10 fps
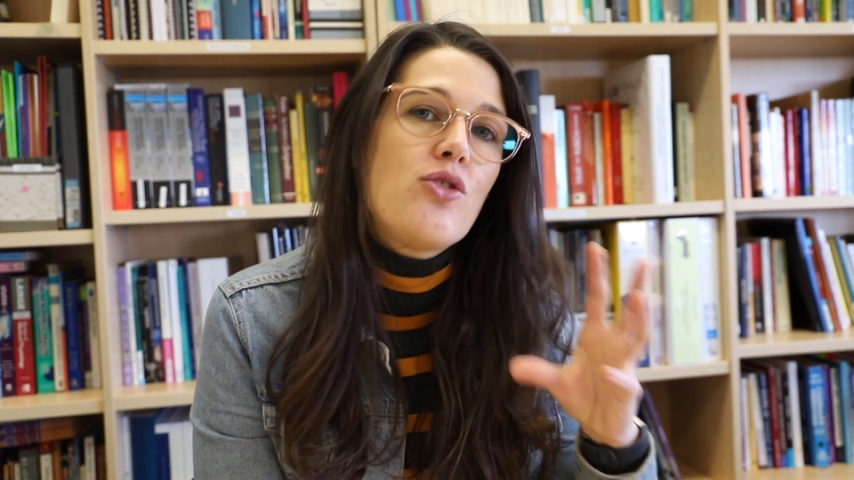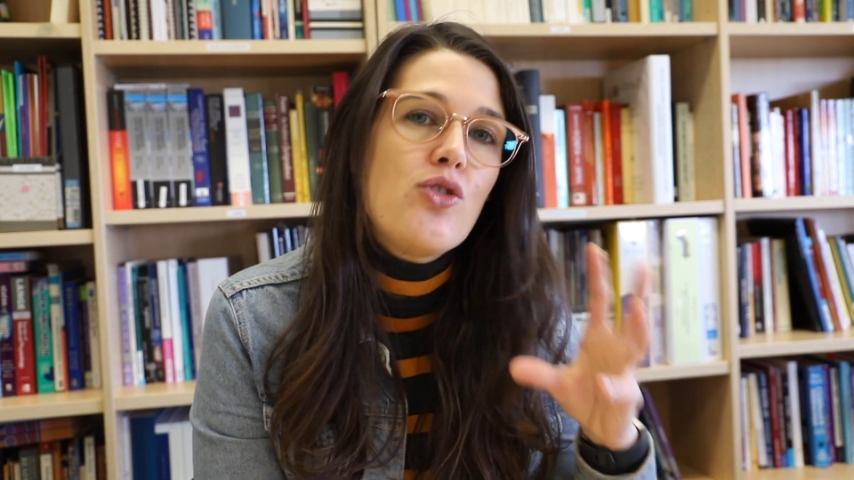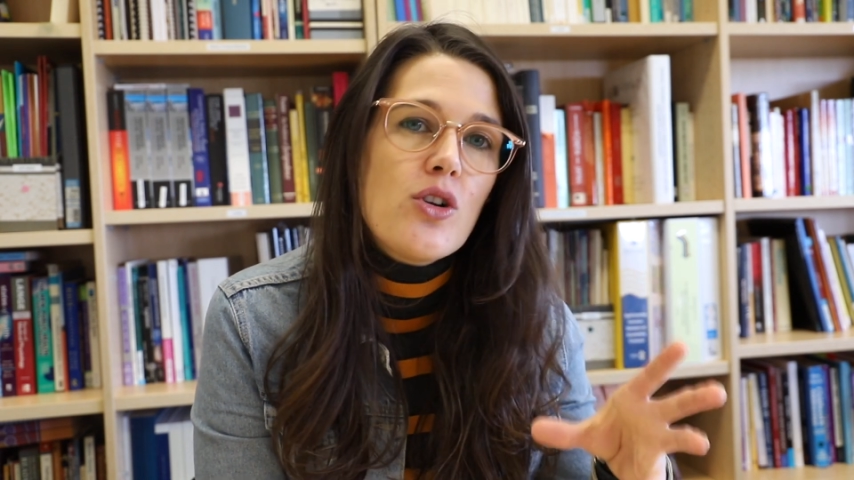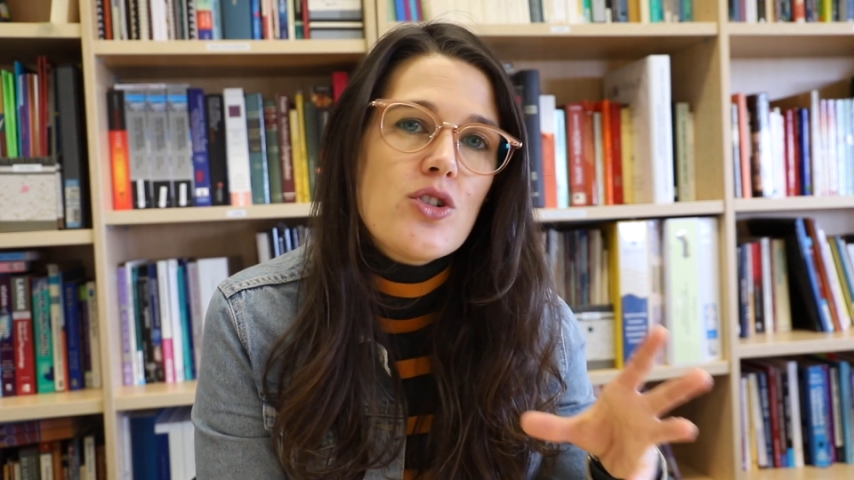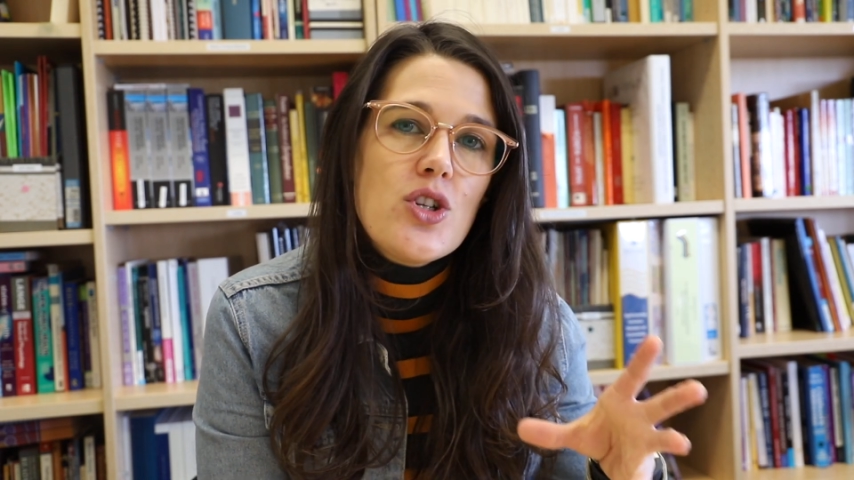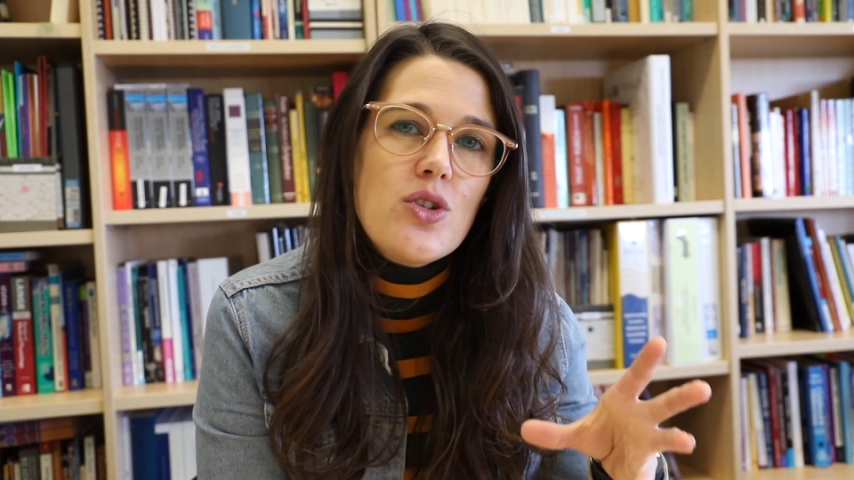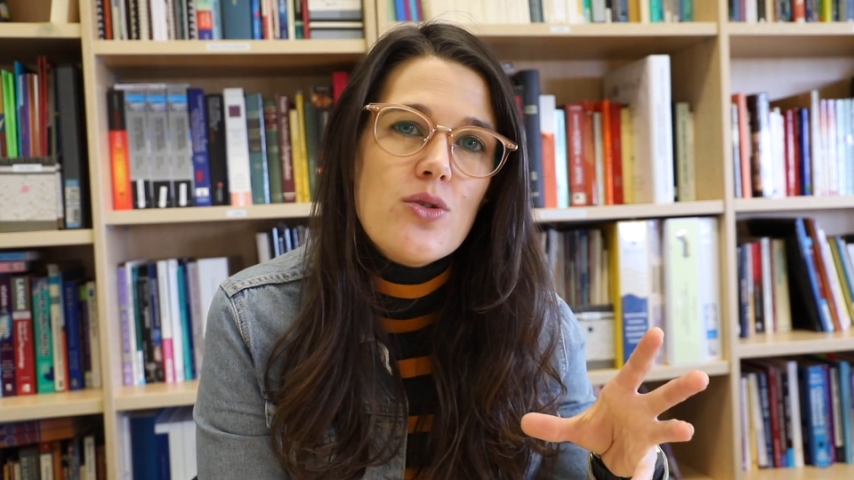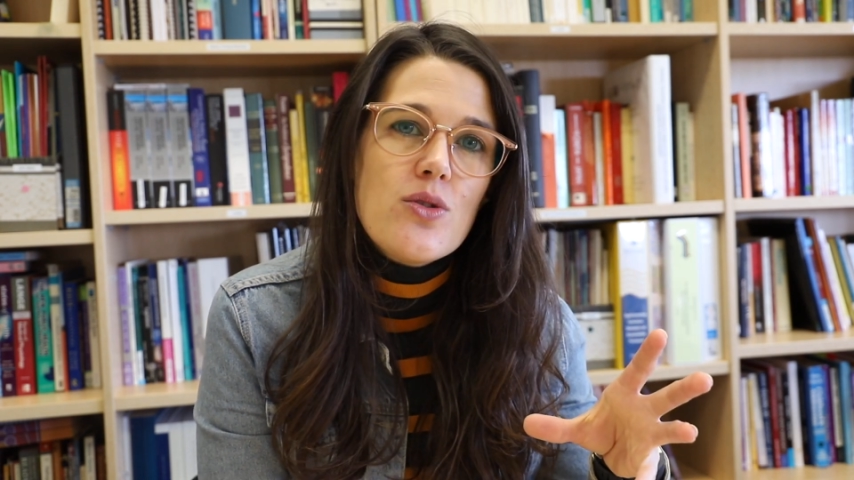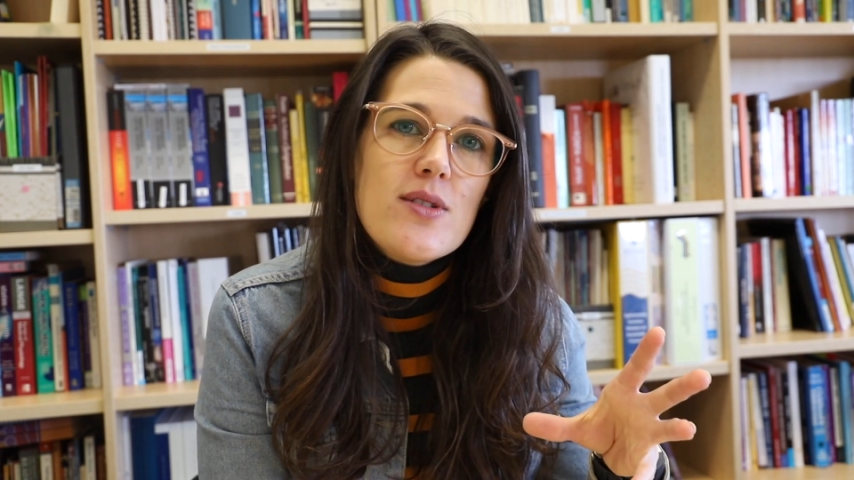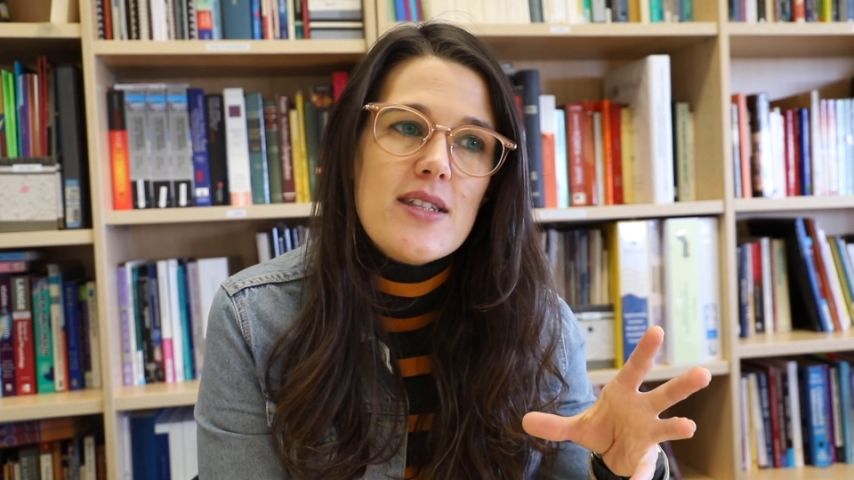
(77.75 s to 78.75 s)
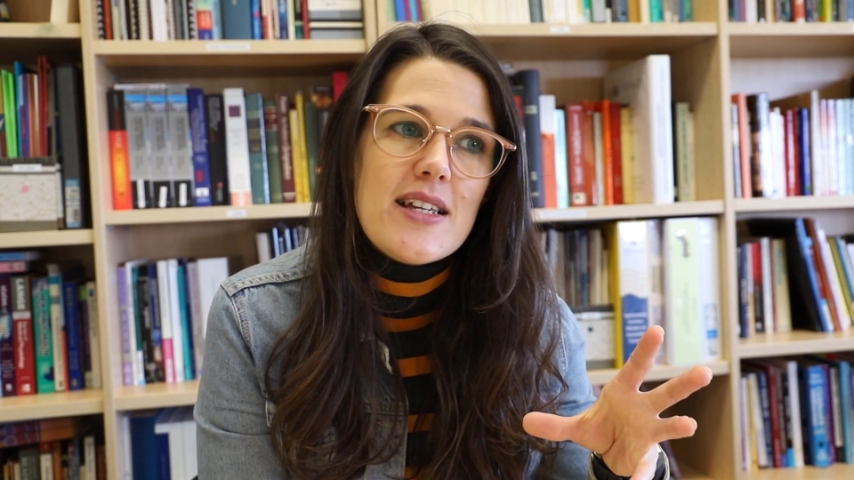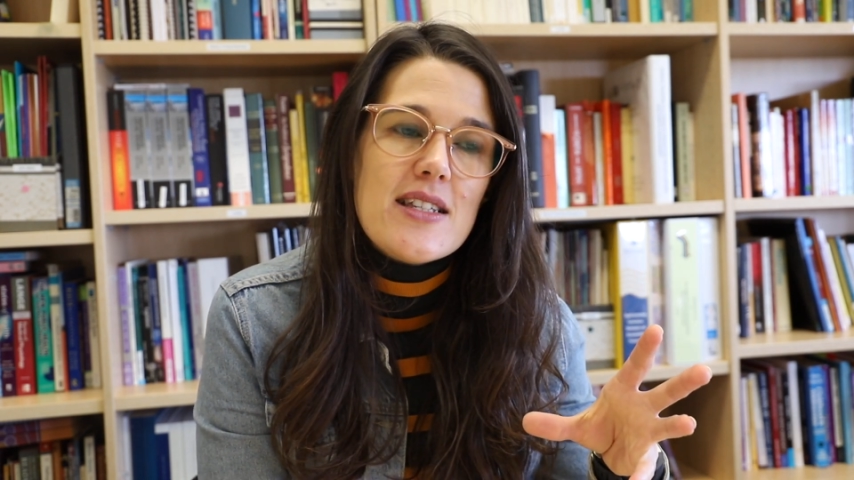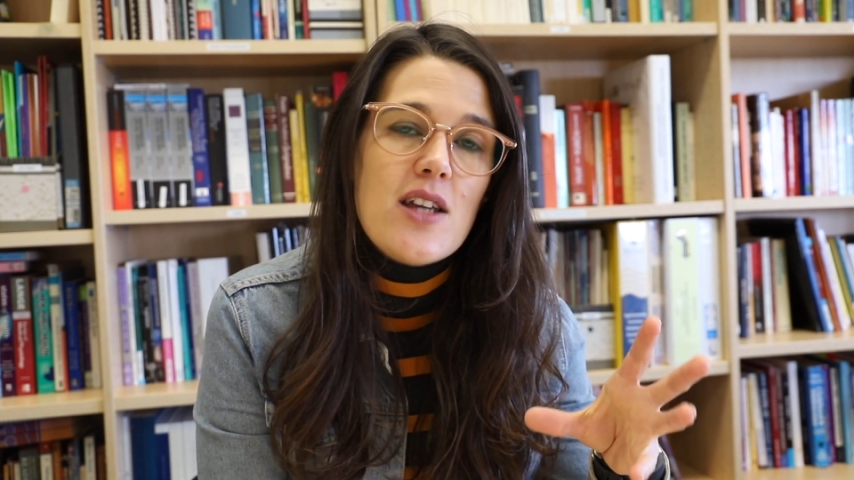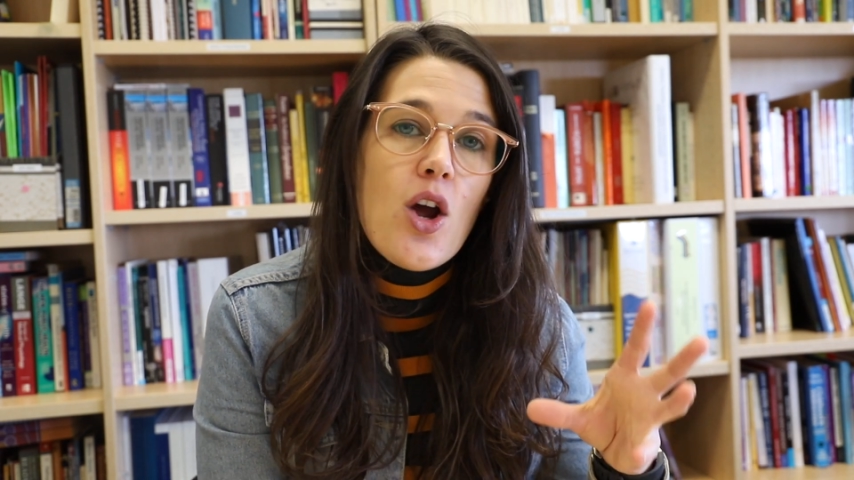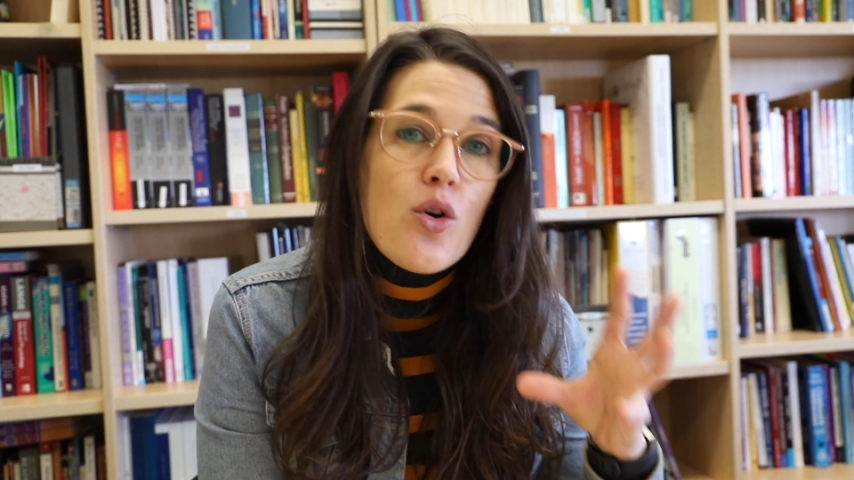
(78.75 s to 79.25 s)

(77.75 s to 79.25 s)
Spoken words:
not to use these